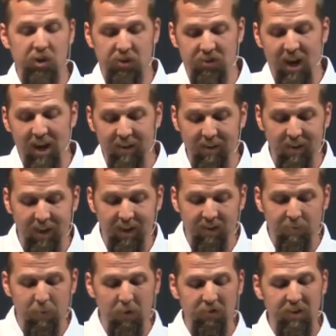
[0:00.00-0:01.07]
is acting like it's
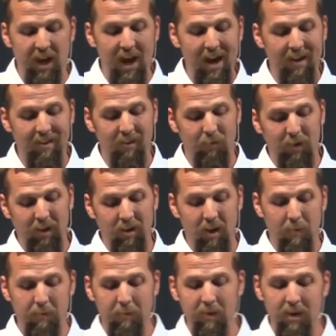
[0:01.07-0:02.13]
supposed to act and we
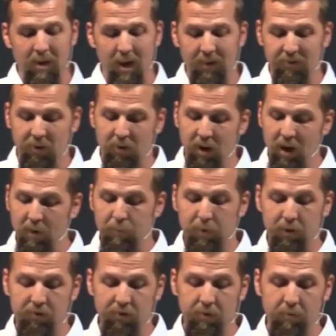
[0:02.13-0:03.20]
come as a crowd
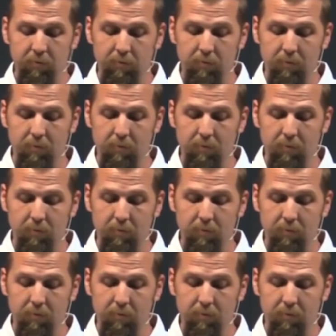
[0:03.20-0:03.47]
person?